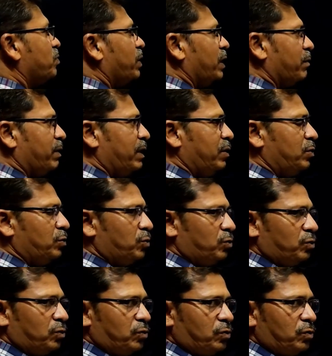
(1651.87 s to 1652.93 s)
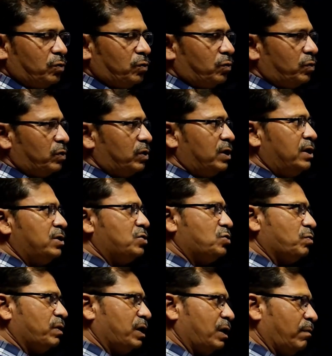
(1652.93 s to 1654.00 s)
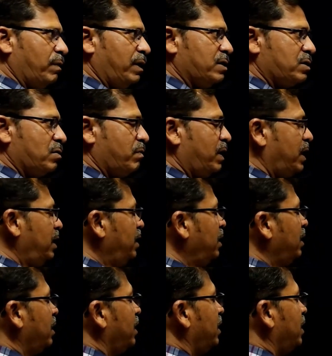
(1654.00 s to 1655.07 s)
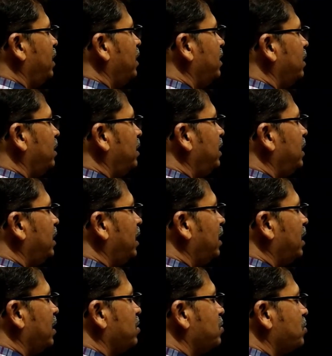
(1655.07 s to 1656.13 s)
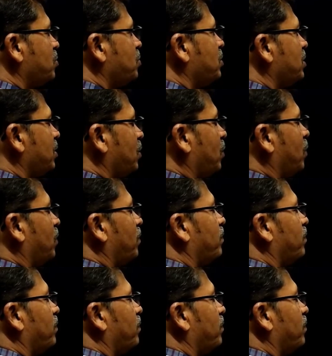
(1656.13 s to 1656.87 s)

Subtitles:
pi by 2 is to be replaced by theta tends to 0.